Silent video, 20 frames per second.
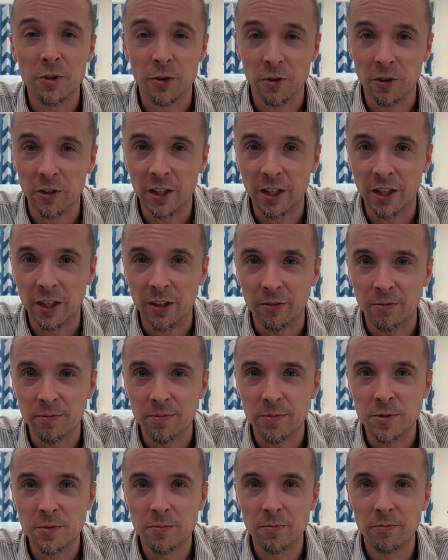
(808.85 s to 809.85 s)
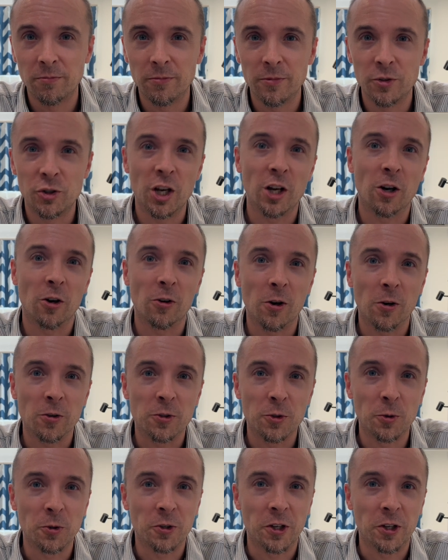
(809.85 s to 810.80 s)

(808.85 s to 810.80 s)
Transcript: Certainly J.R.R.